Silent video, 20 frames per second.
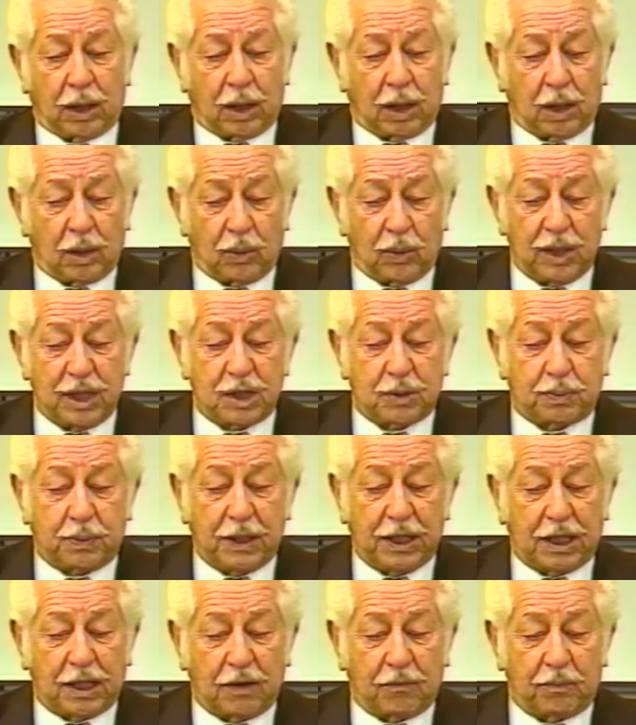We
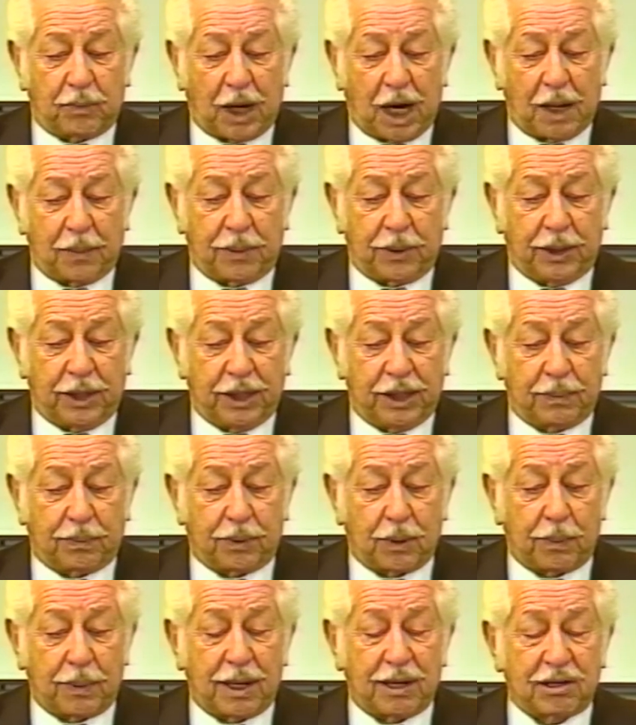speak of barberry, the
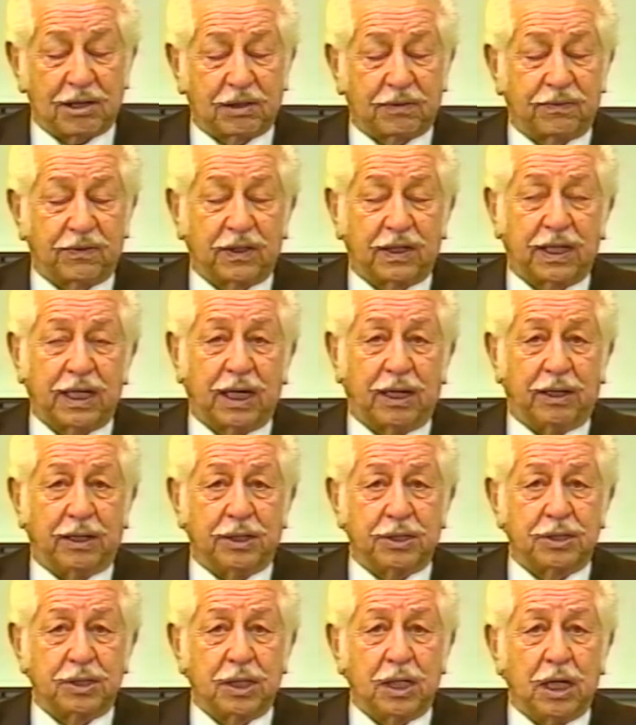Berberis
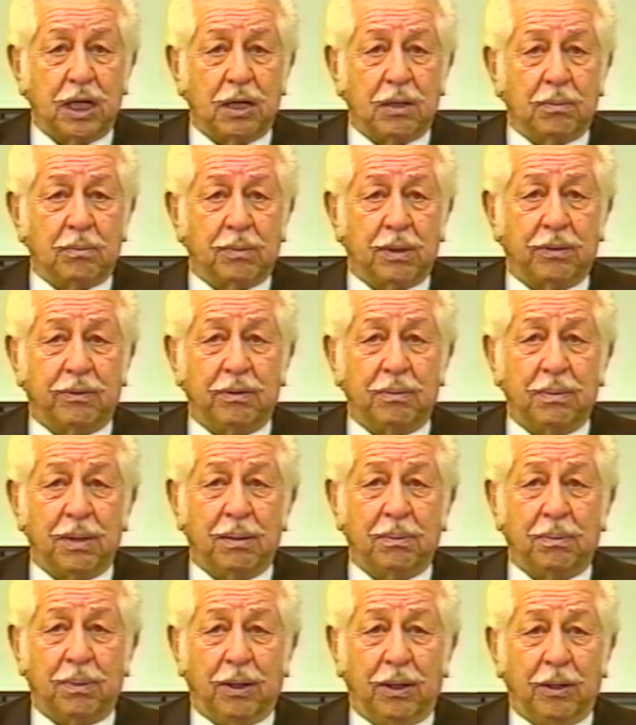vulgaris, but
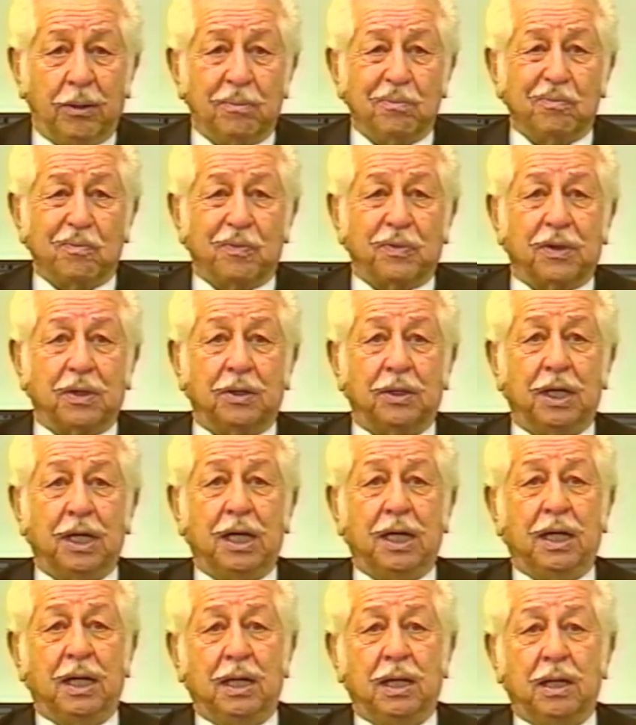remember
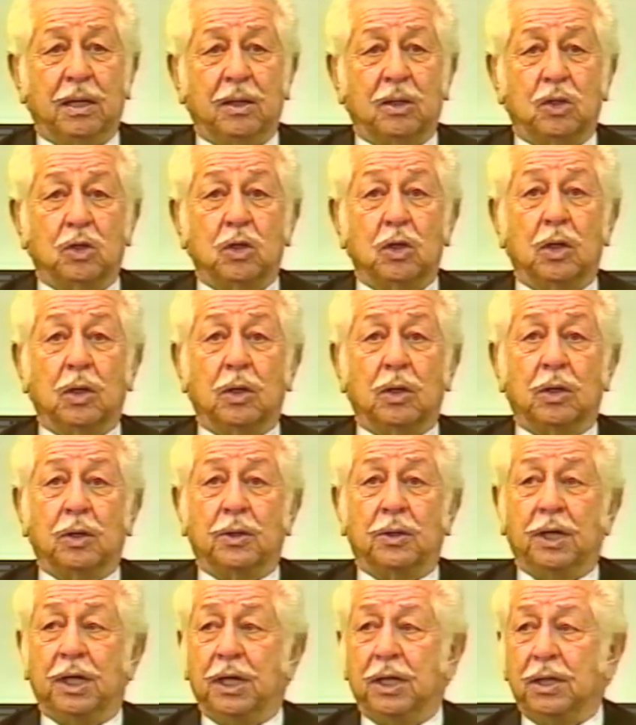the,
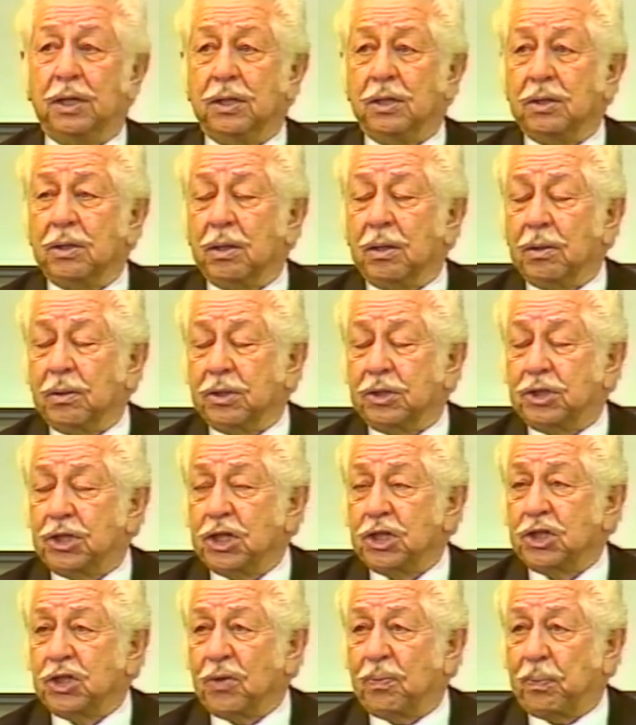the
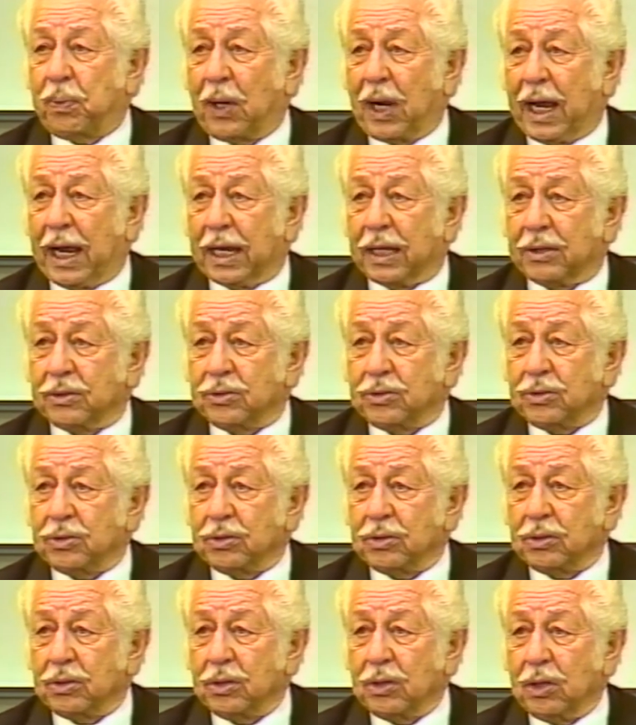sister
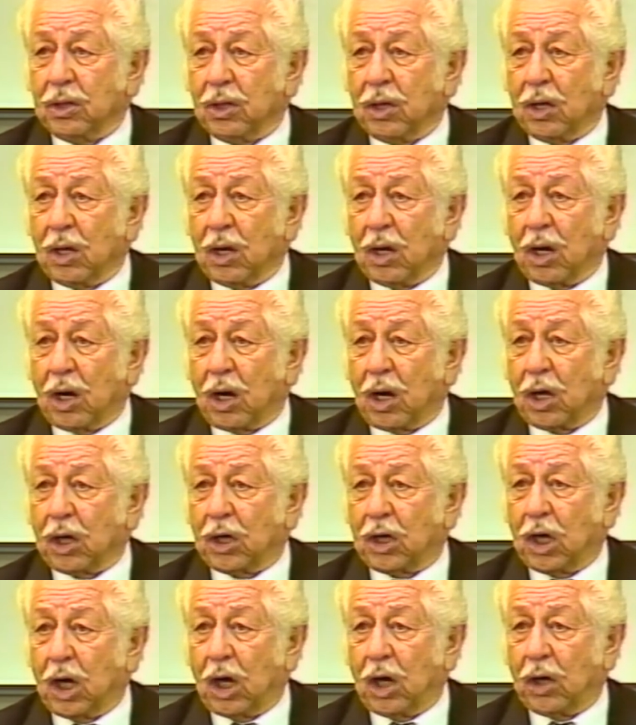plants are
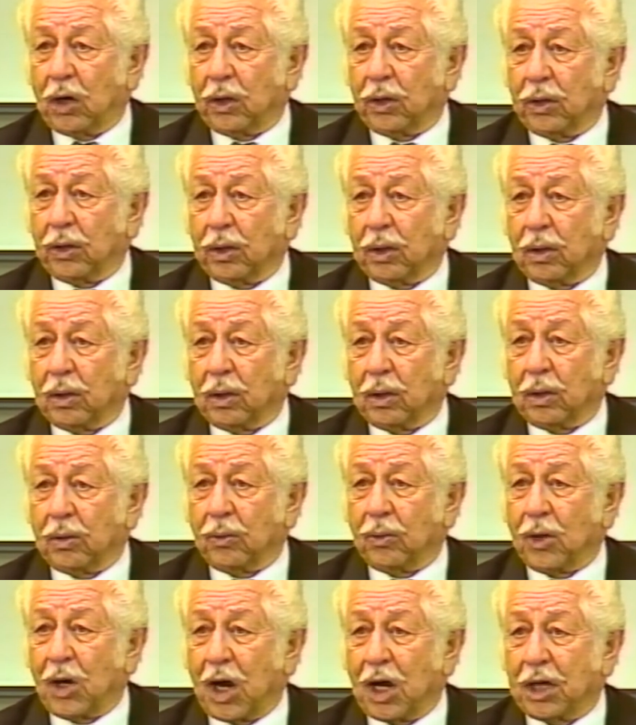called
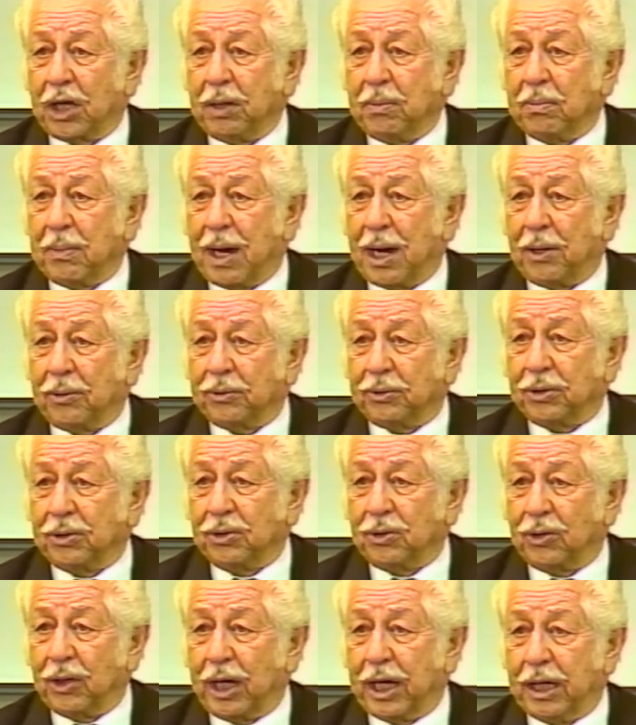Rocky
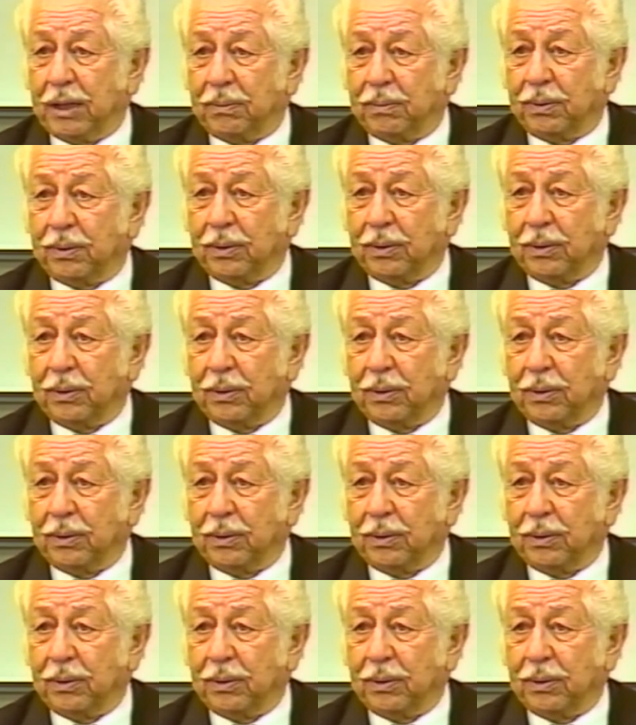Mountain grape